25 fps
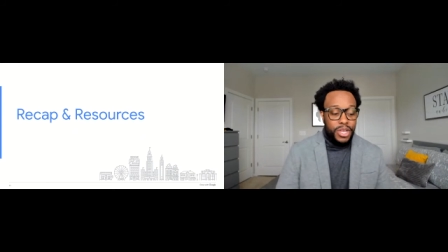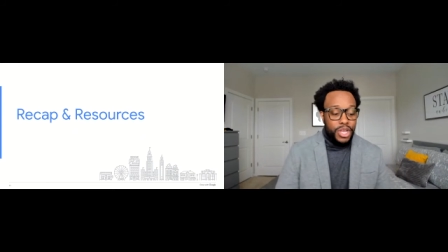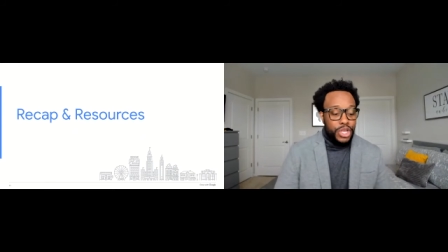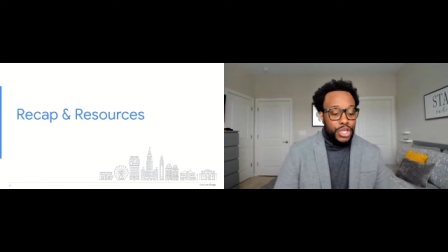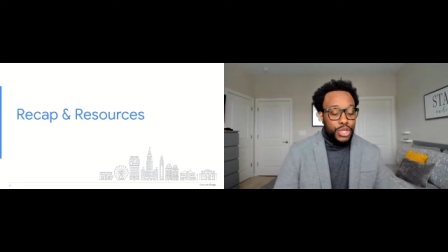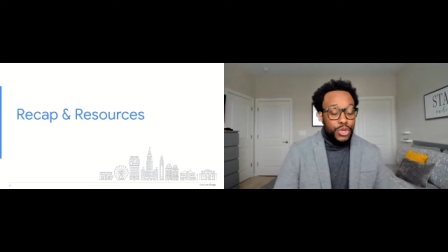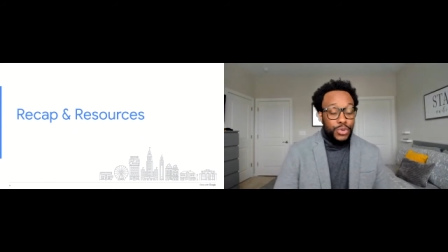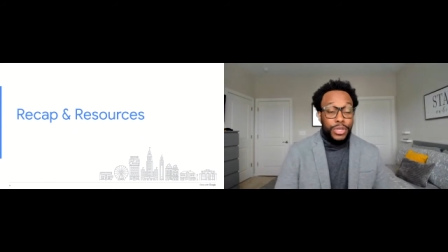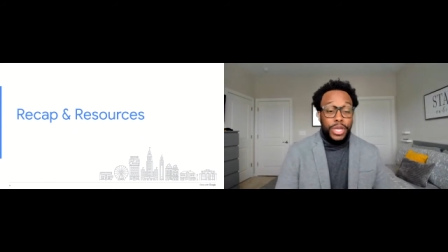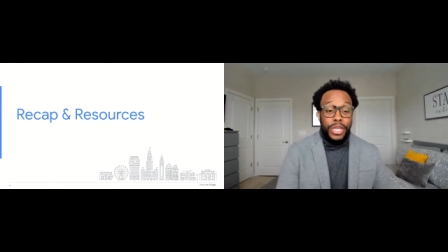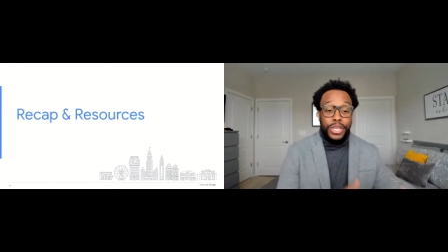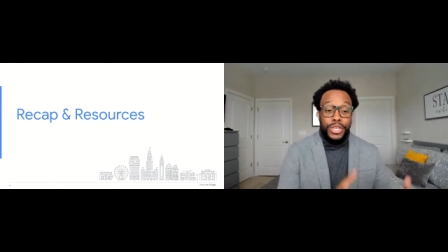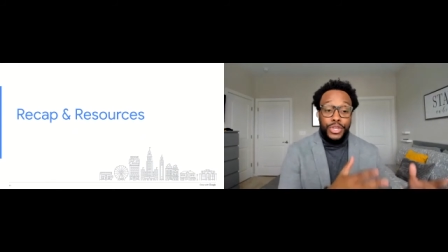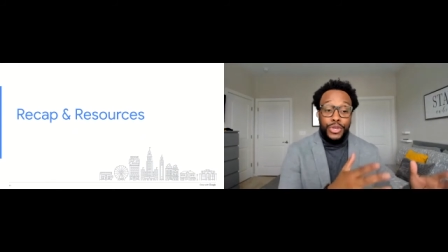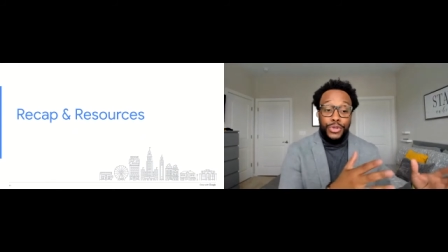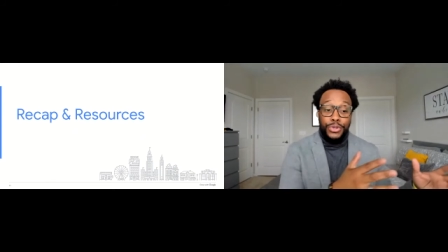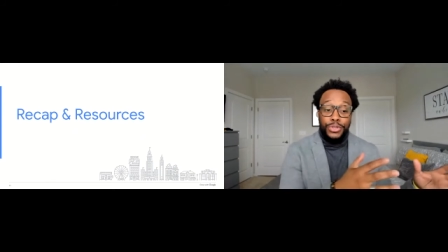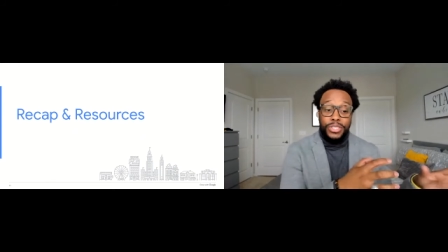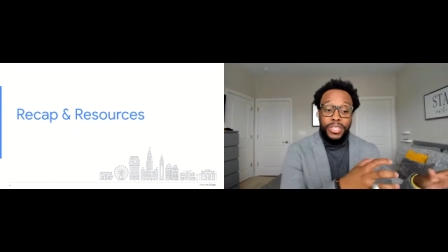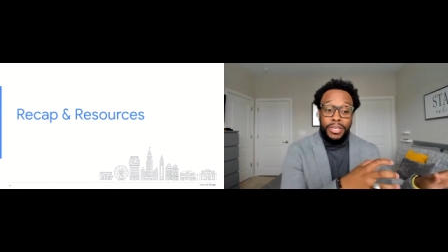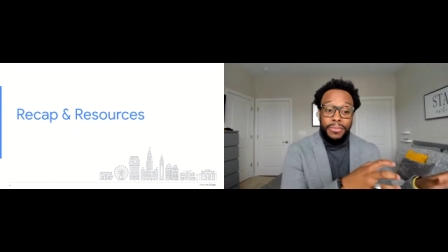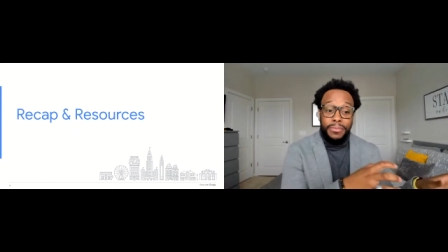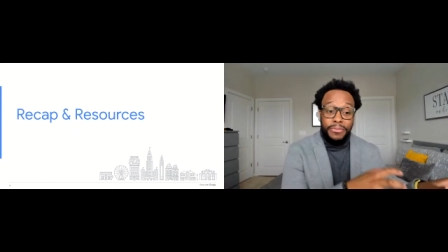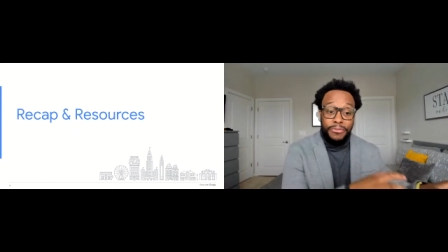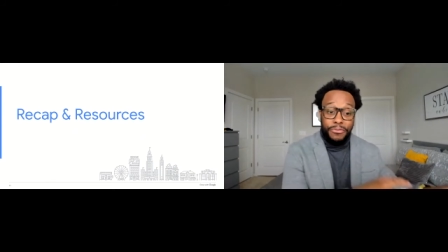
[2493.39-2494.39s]
you can use
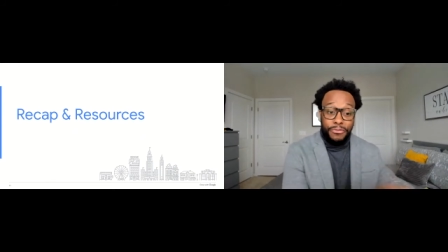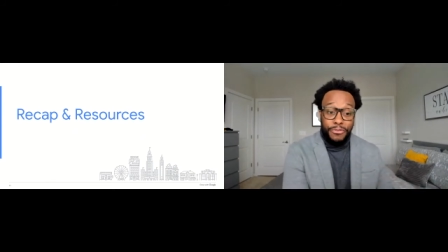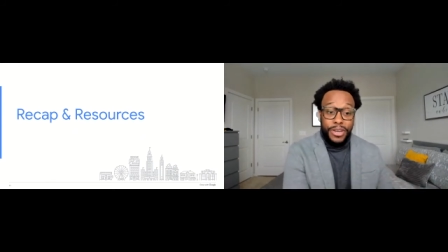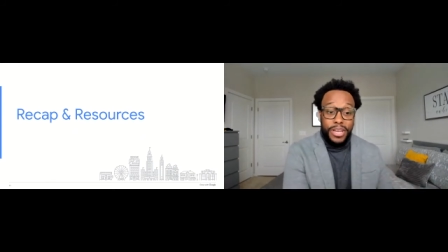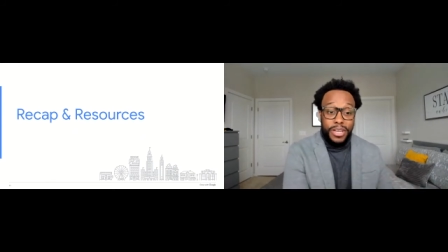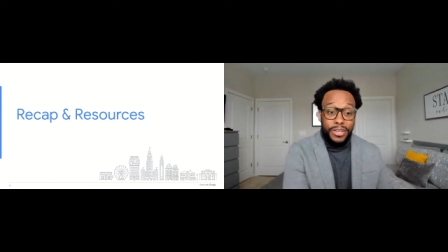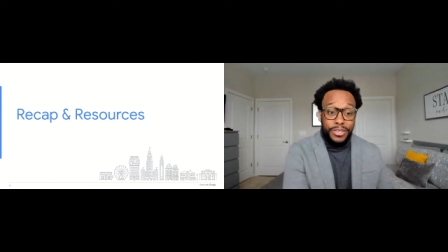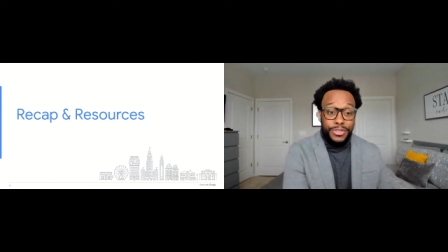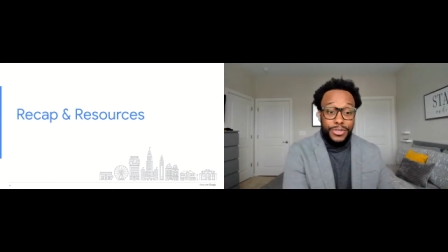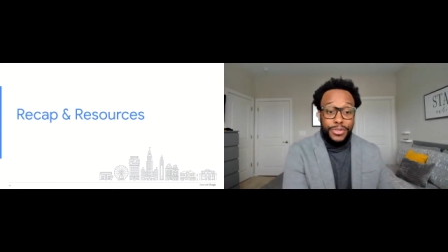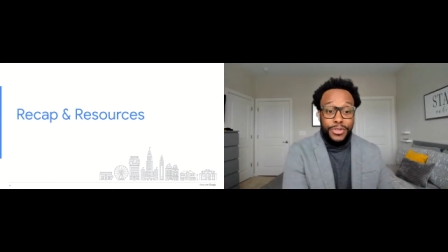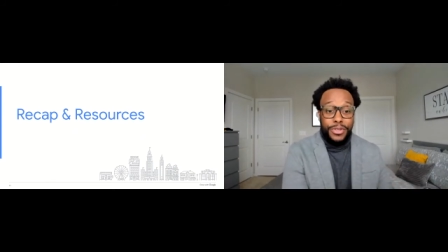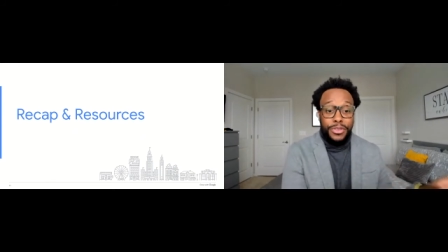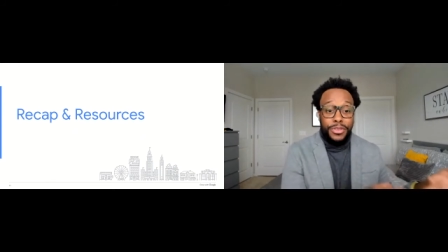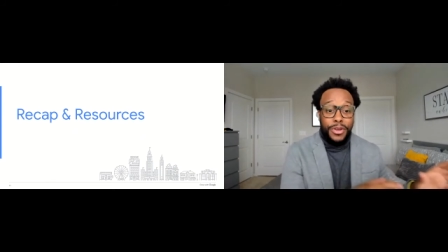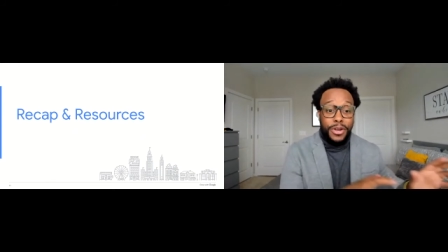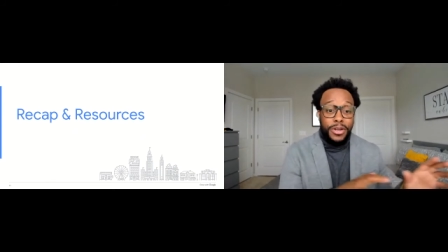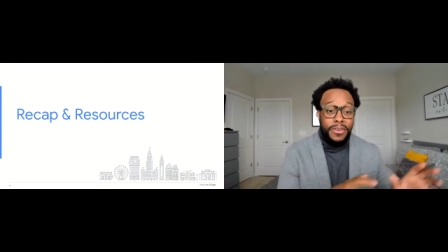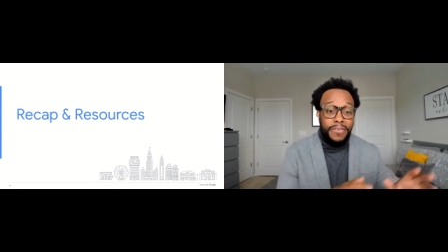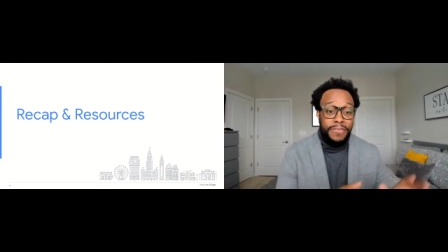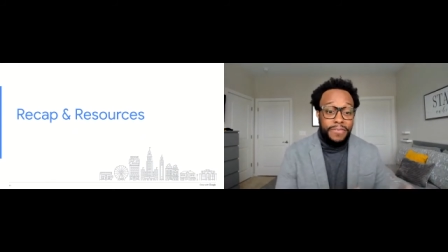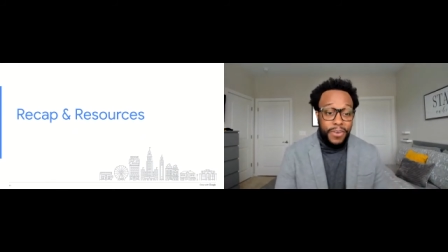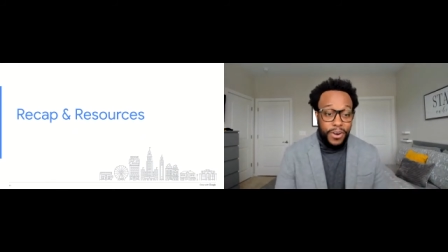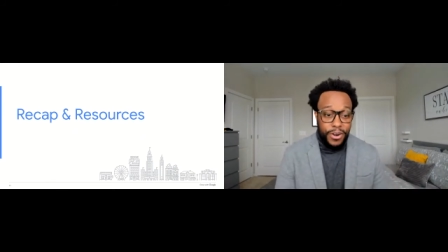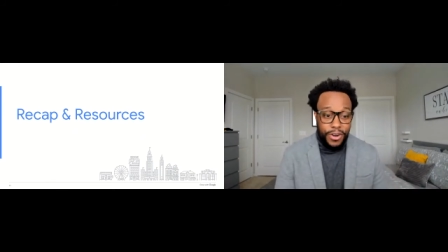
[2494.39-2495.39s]
them free until the
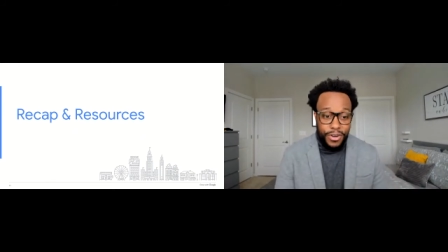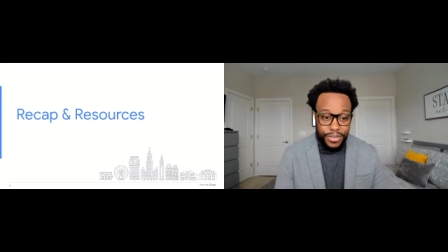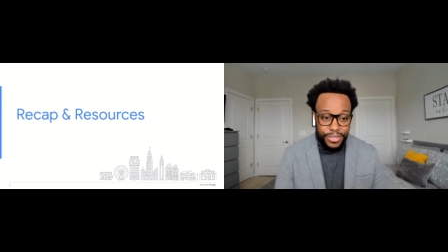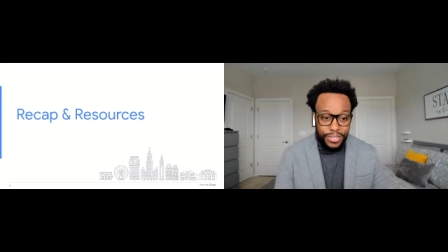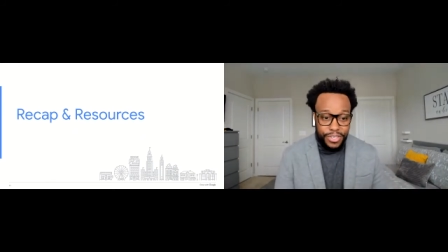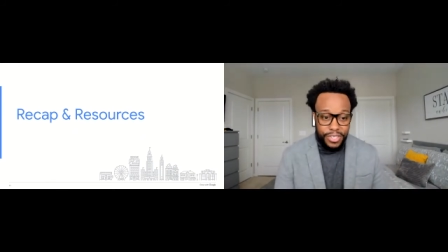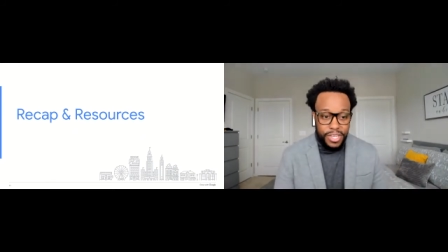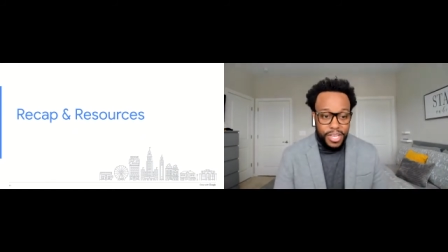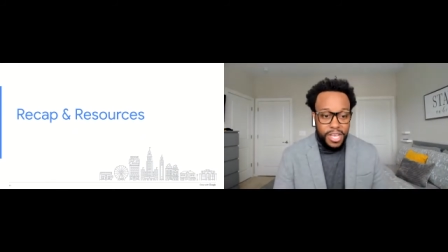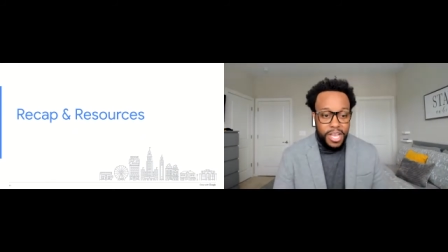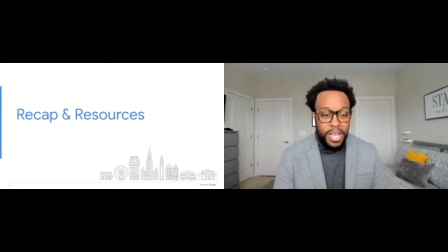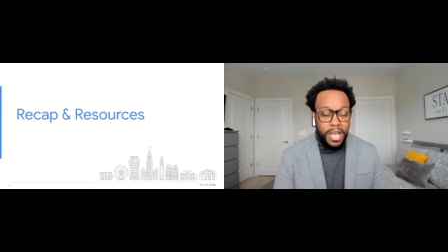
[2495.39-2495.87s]
31st.